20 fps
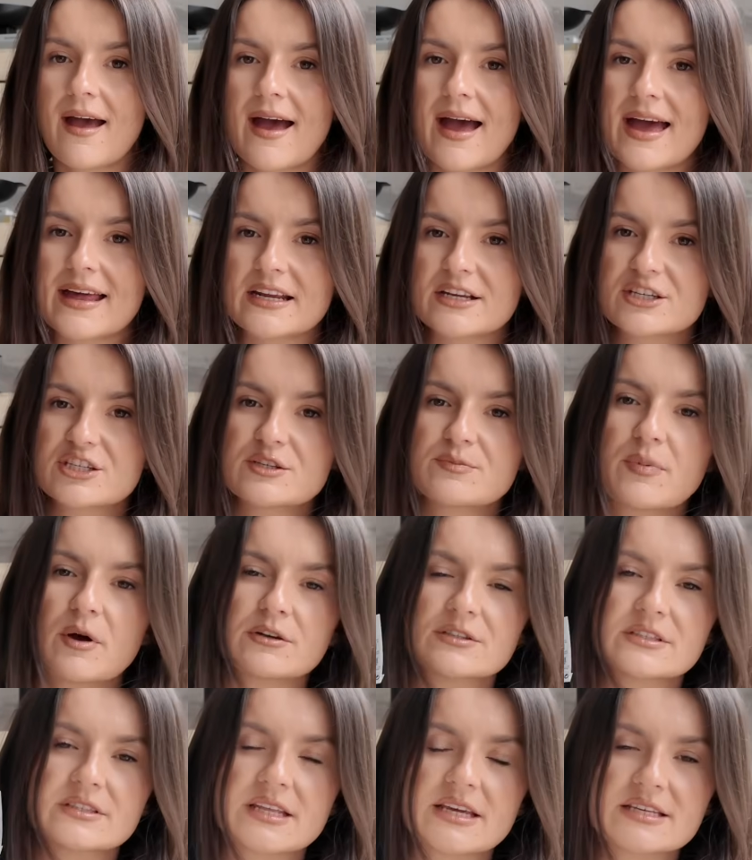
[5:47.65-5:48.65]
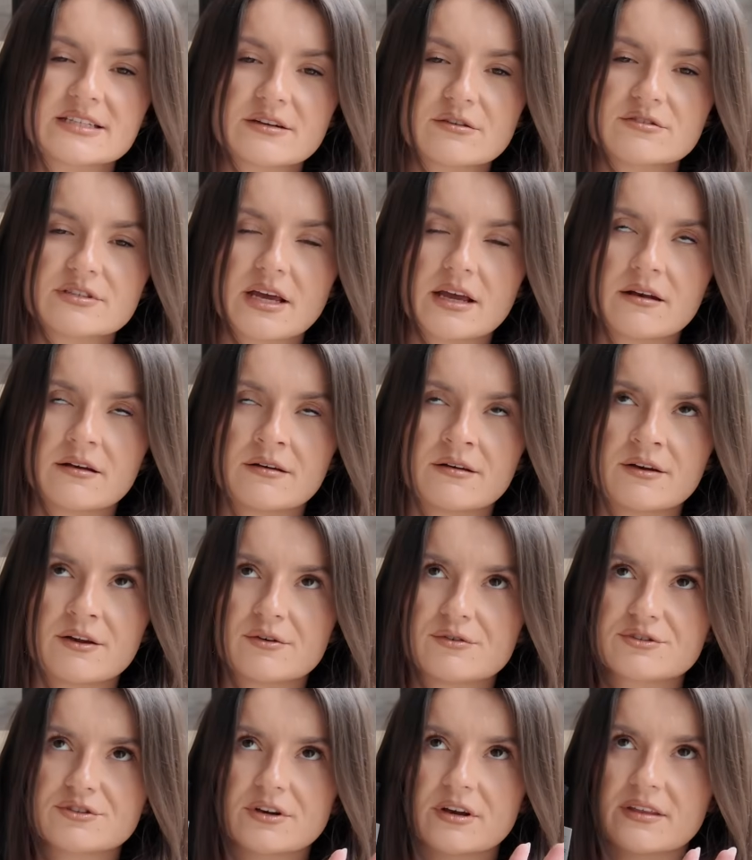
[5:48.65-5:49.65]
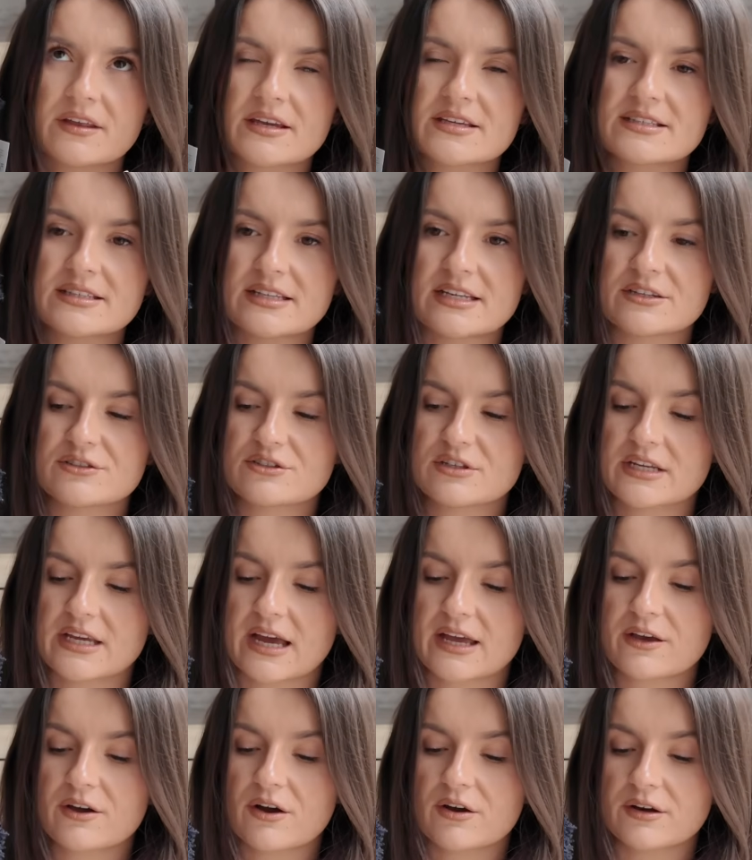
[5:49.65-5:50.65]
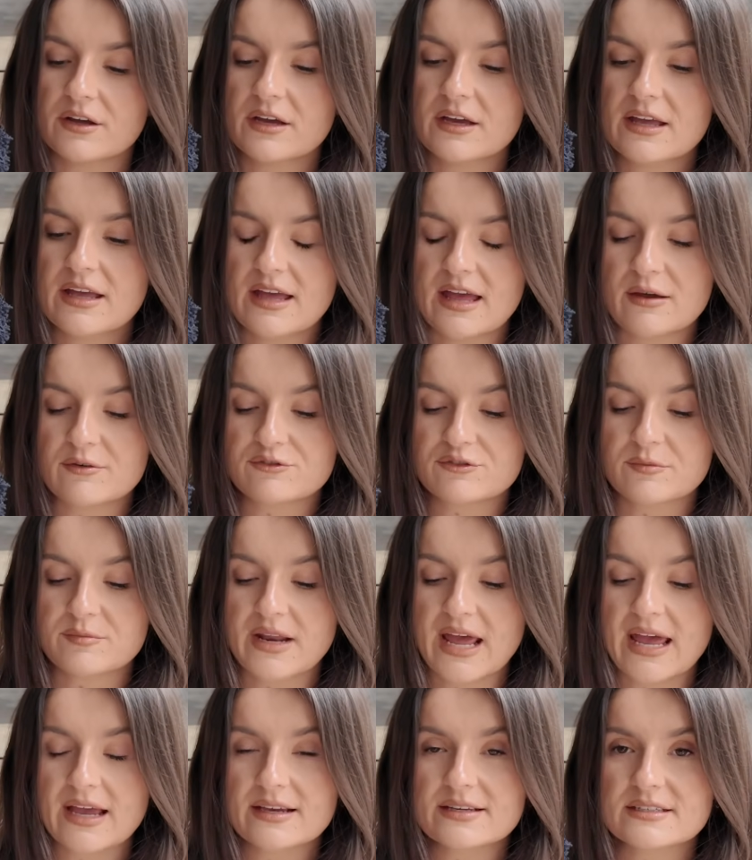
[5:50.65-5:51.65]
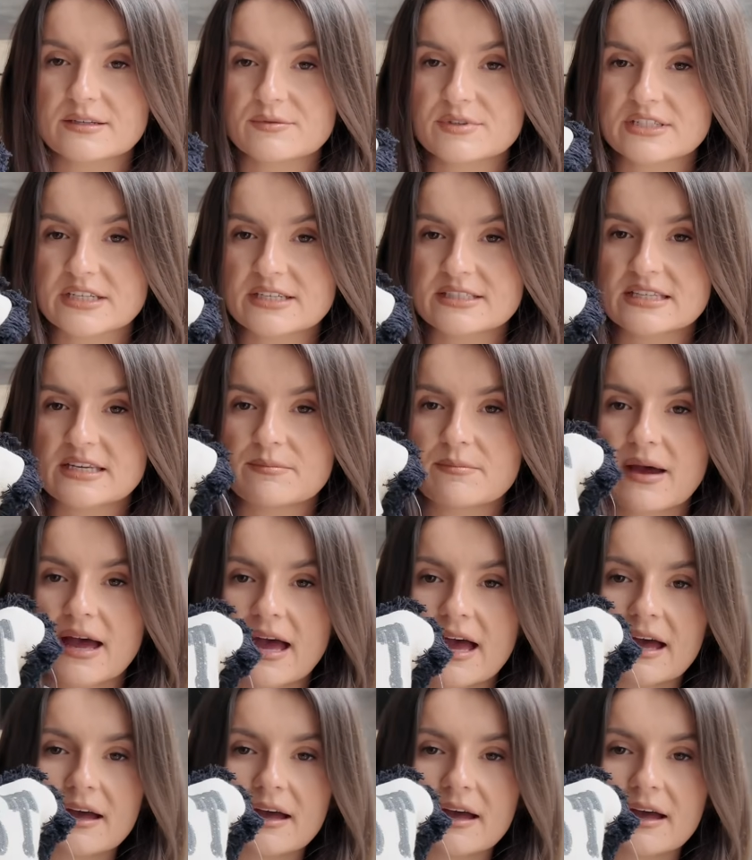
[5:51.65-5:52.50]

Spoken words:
And I spotted this and I was like, no, sorry, that is literally iconic. It was from Next, it was £16,